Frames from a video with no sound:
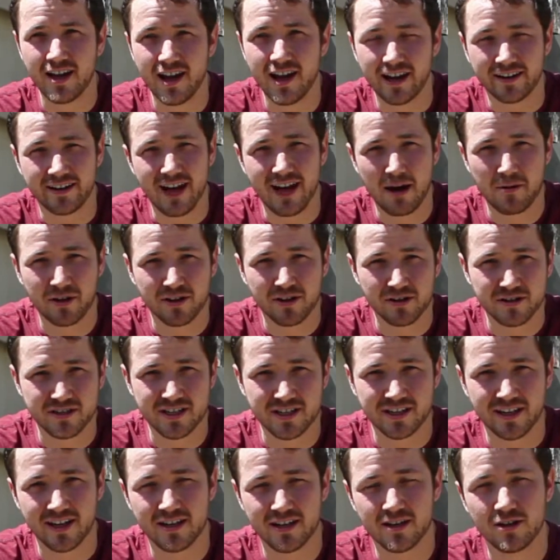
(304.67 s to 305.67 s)
and chemicals
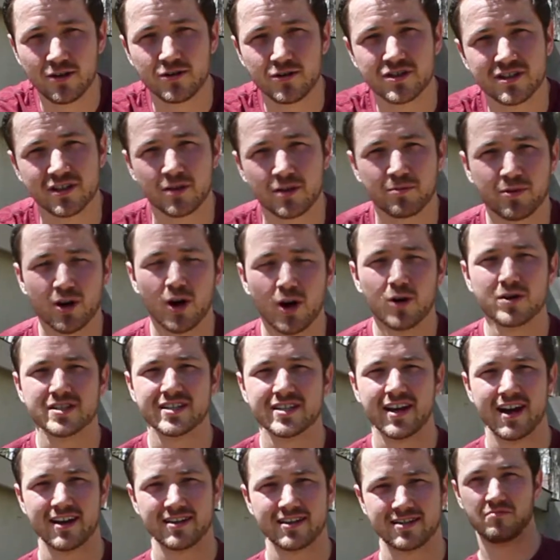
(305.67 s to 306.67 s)
that get used in the
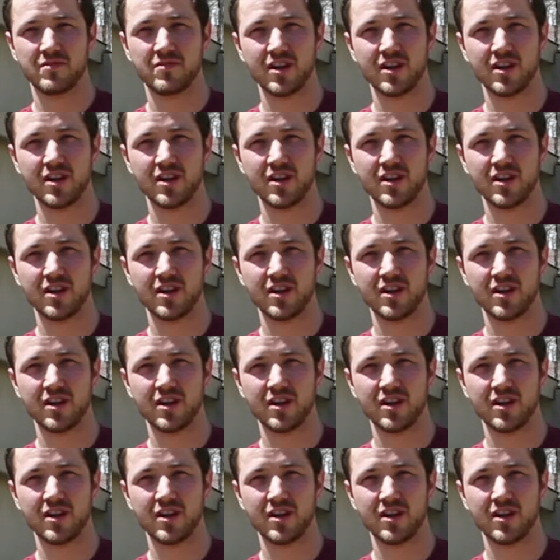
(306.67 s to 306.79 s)
process,